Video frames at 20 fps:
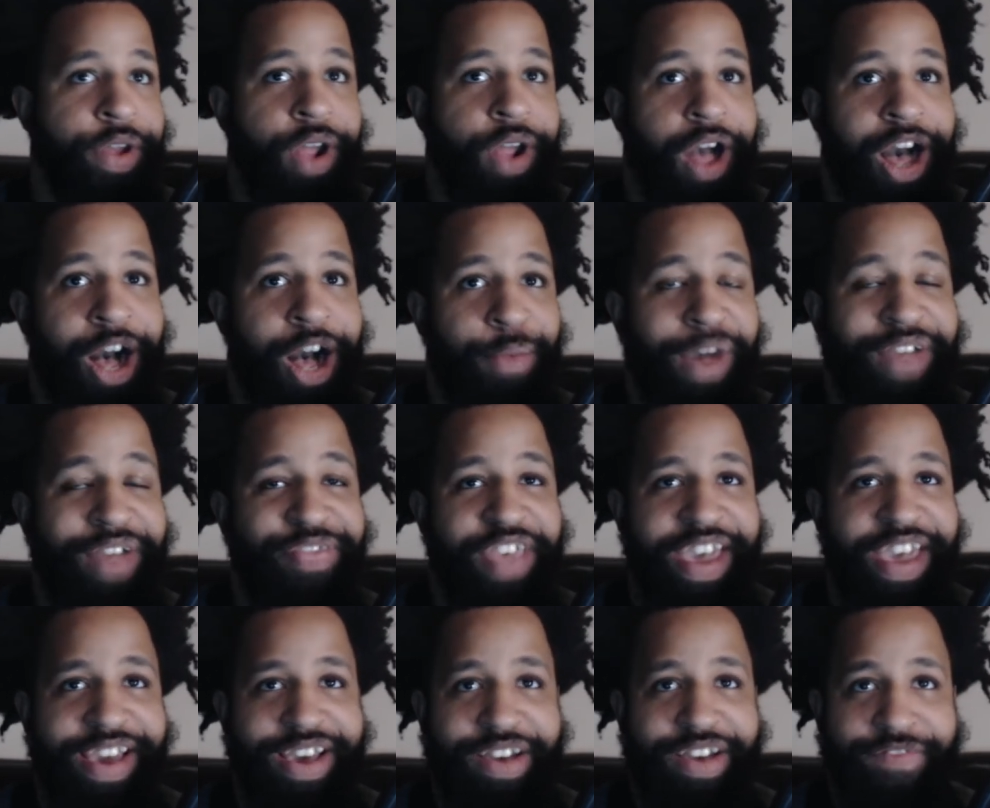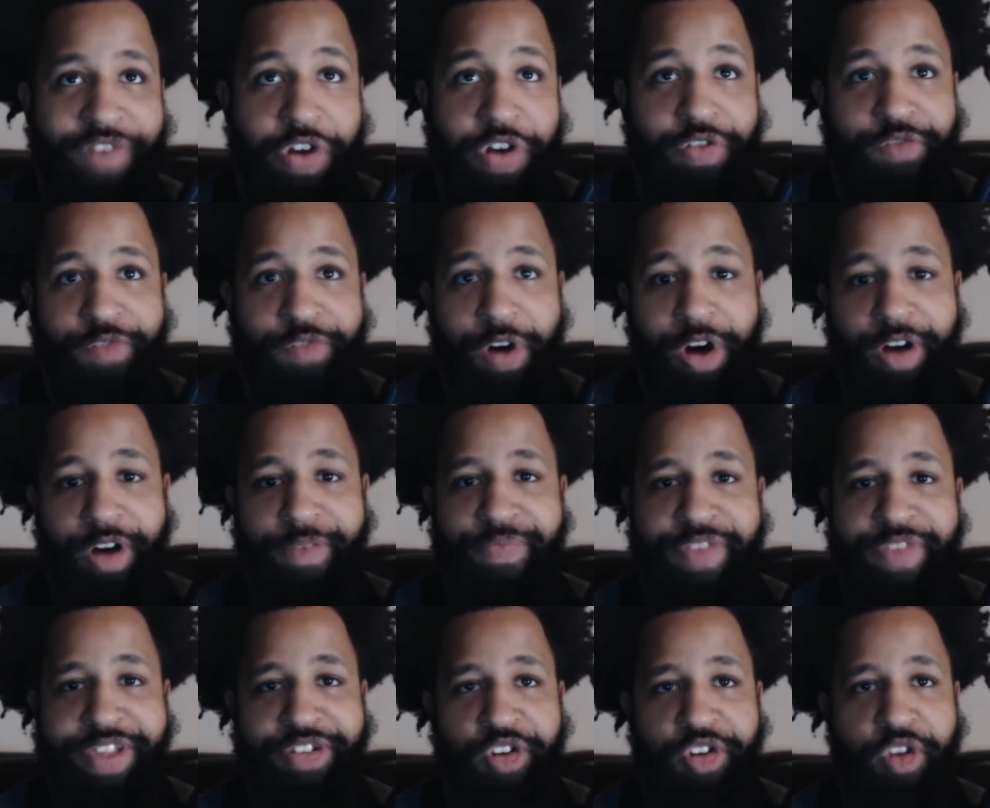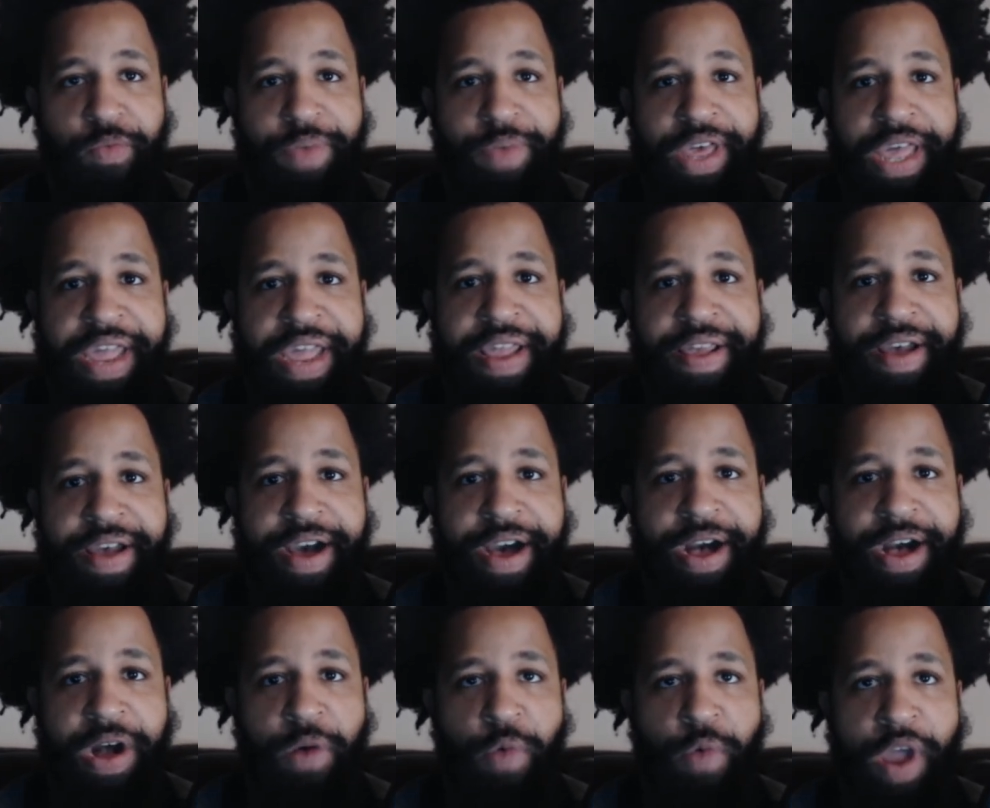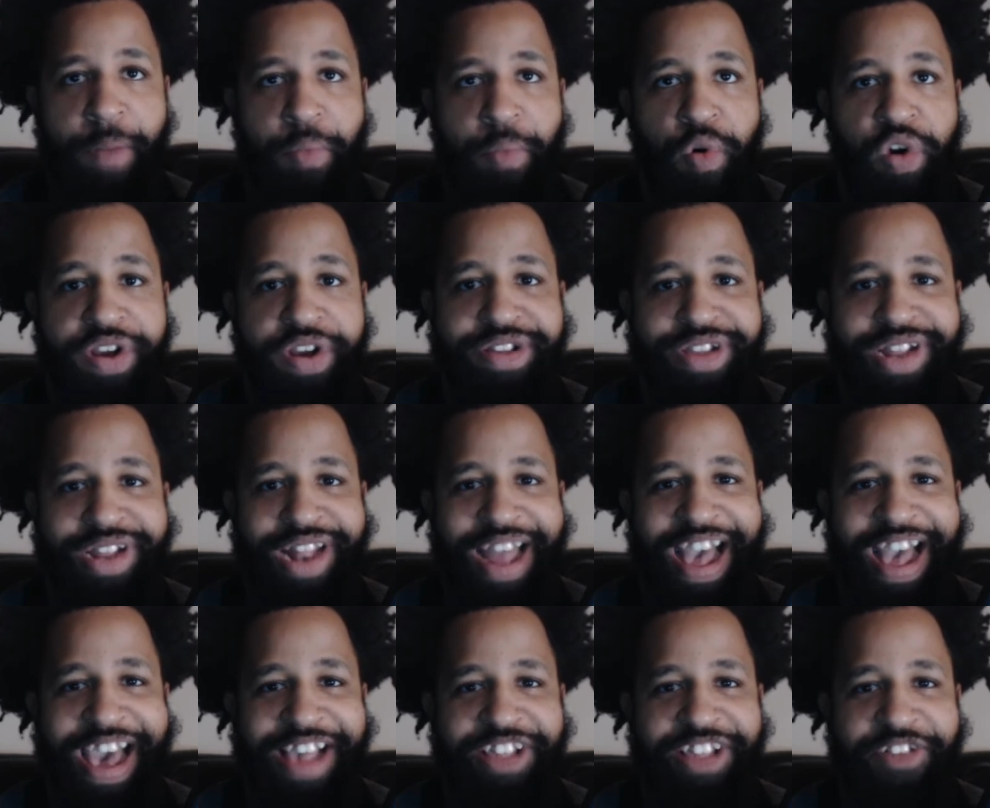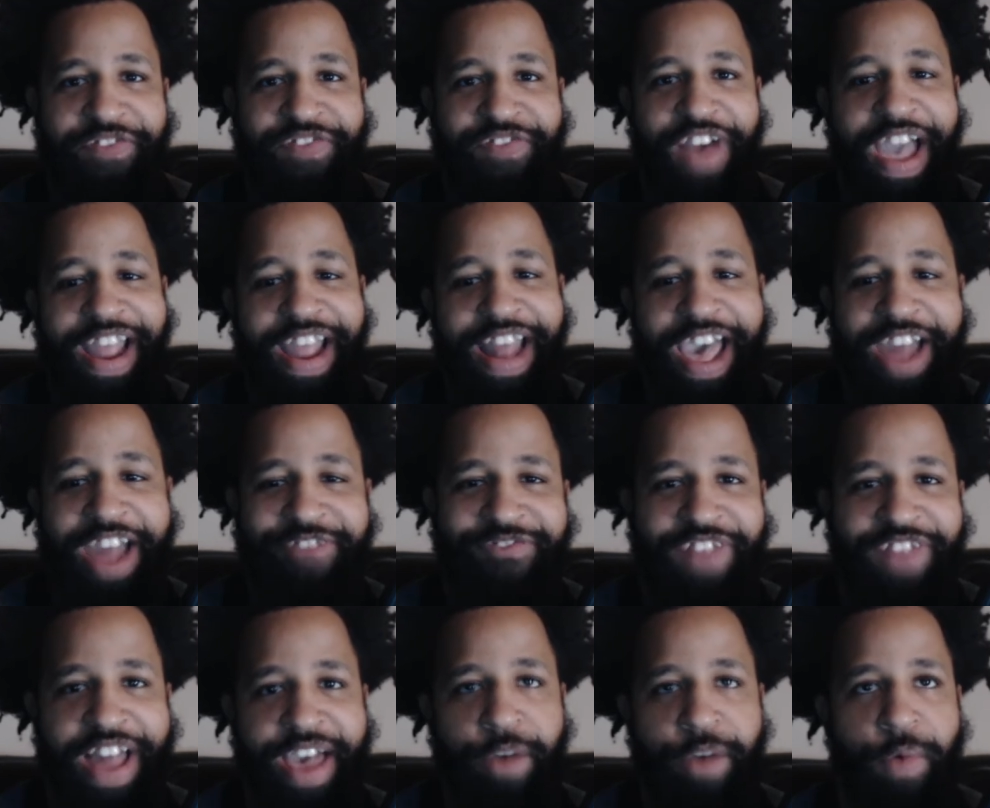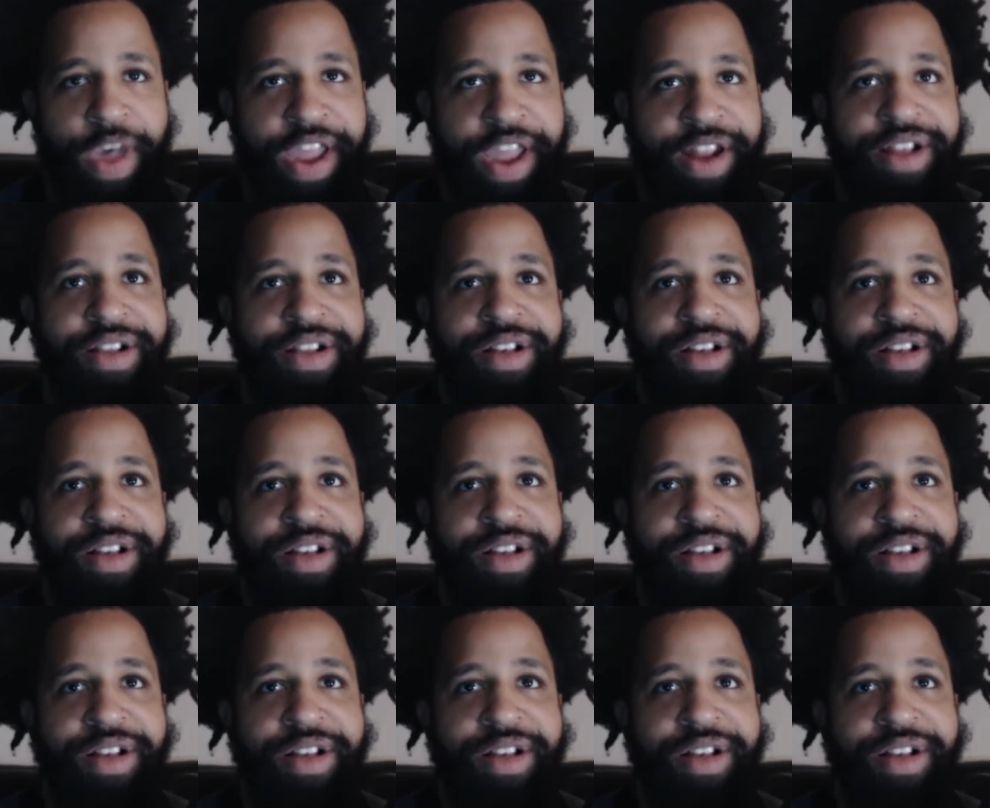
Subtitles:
I think, first of all, this is going to be Ray Borg's last fight at flyweight.